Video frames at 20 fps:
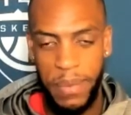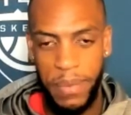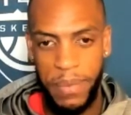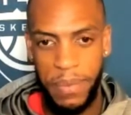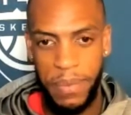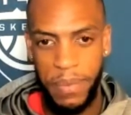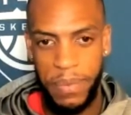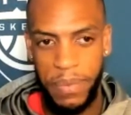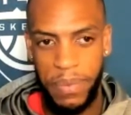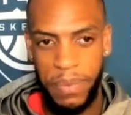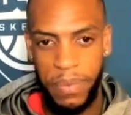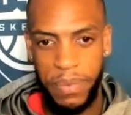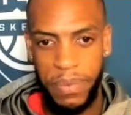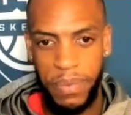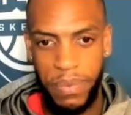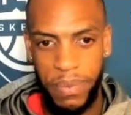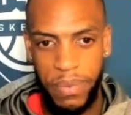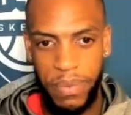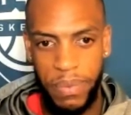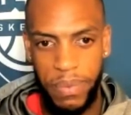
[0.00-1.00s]

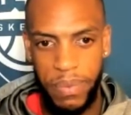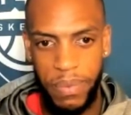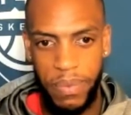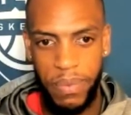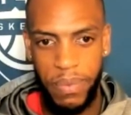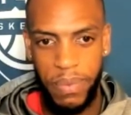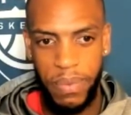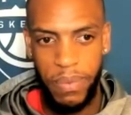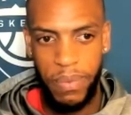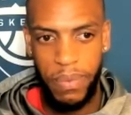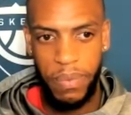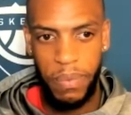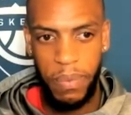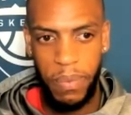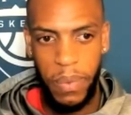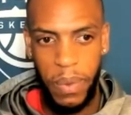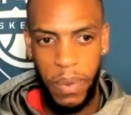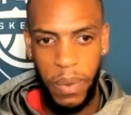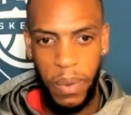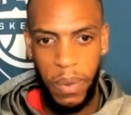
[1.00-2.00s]

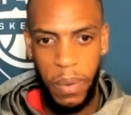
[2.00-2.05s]
(no one is talking)